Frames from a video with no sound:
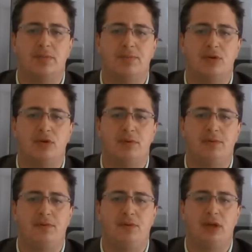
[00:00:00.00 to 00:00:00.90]
appear to be
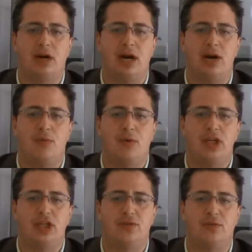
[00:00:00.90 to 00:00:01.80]
fueling higher
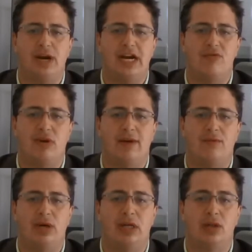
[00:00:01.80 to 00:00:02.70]
wages for
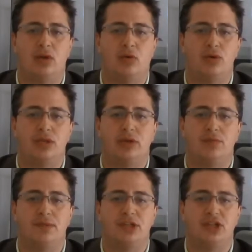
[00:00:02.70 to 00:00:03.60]
entry-level and lower-skill
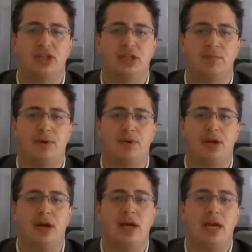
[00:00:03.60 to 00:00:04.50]
positions
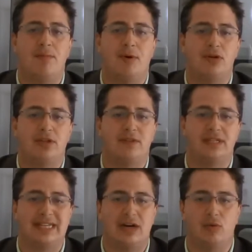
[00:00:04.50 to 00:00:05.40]
in parts of the
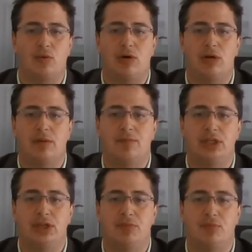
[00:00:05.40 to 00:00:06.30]
South, while
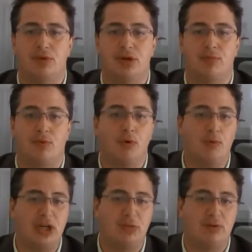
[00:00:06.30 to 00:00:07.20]
companies reported more
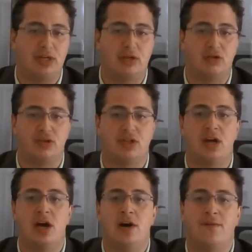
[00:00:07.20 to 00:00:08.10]
wage pressures
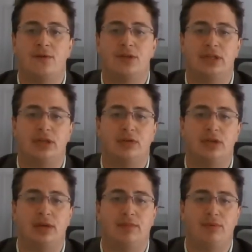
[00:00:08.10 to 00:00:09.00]
for skilled
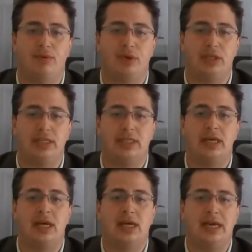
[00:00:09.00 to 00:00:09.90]
employees
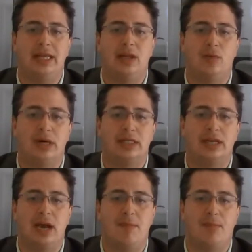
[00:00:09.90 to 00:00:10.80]
in the West
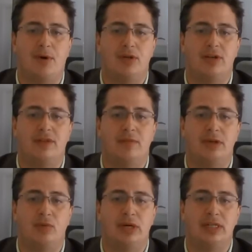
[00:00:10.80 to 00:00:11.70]
and part of the
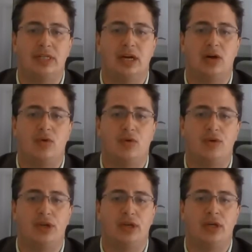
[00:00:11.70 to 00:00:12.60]
Midwest,
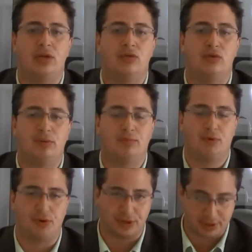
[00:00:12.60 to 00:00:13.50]
according to the
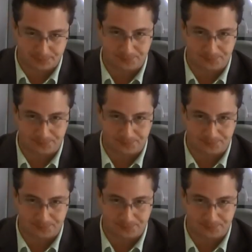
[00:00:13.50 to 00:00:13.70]
report.